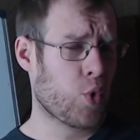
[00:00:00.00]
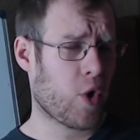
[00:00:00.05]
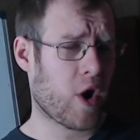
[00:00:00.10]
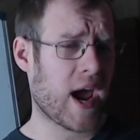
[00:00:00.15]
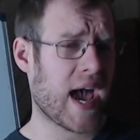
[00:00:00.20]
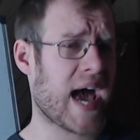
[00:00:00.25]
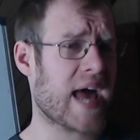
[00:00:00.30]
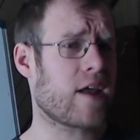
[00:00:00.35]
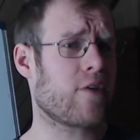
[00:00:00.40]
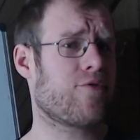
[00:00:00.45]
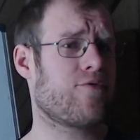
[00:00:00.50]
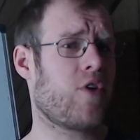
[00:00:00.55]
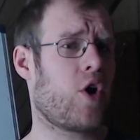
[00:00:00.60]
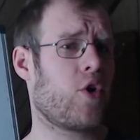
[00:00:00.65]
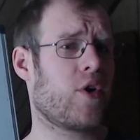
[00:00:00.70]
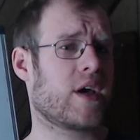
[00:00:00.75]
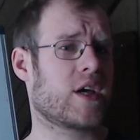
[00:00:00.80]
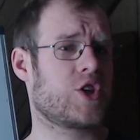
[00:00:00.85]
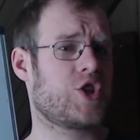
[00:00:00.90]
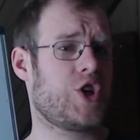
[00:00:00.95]
were ahead of
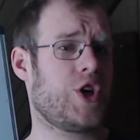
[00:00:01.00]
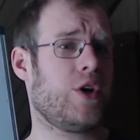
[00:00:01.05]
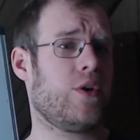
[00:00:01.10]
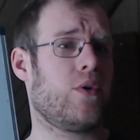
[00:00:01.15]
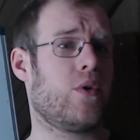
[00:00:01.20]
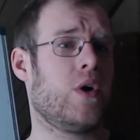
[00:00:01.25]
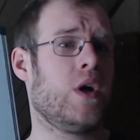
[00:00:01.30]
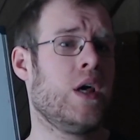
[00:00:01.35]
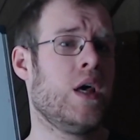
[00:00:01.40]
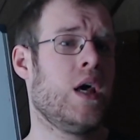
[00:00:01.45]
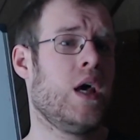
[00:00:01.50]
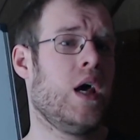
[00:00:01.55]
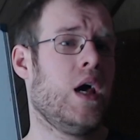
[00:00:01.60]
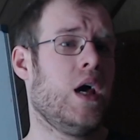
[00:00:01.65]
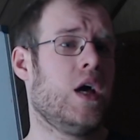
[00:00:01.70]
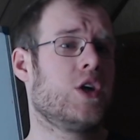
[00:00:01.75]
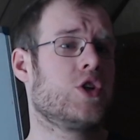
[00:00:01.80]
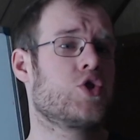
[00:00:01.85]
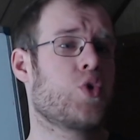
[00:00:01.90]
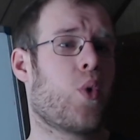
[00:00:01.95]
Fodik Shu,
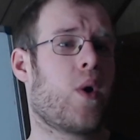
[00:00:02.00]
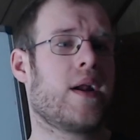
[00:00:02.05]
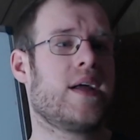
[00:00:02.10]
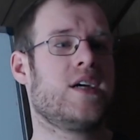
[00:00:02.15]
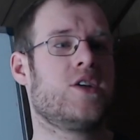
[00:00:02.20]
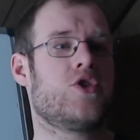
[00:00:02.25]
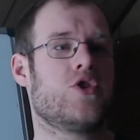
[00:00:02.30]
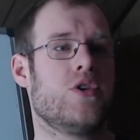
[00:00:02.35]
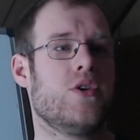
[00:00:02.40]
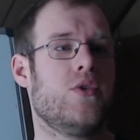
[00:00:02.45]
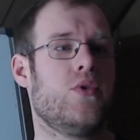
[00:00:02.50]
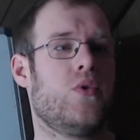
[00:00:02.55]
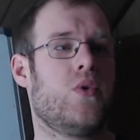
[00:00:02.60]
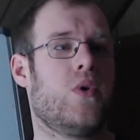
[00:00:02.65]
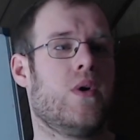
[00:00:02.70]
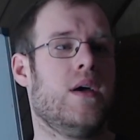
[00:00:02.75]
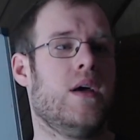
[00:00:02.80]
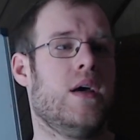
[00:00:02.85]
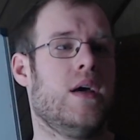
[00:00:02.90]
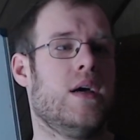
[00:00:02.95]

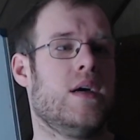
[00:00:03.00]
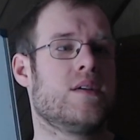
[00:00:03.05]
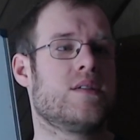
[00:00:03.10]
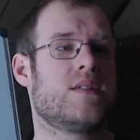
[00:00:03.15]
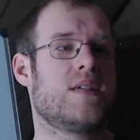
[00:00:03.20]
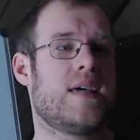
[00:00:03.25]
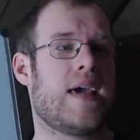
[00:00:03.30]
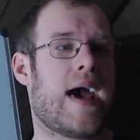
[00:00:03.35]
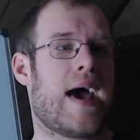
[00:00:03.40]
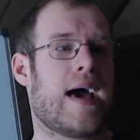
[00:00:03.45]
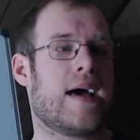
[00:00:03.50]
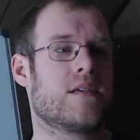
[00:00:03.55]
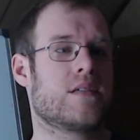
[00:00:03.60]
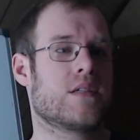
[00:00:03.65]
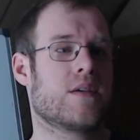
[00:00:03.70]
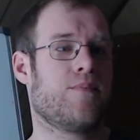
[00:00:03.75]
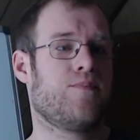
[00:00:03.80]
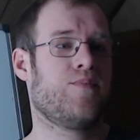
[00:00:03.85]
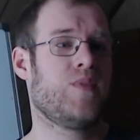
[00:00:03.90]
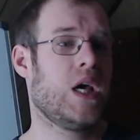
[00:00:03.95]
twenty-two C
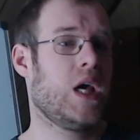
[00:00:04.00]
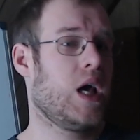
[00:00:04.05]
S.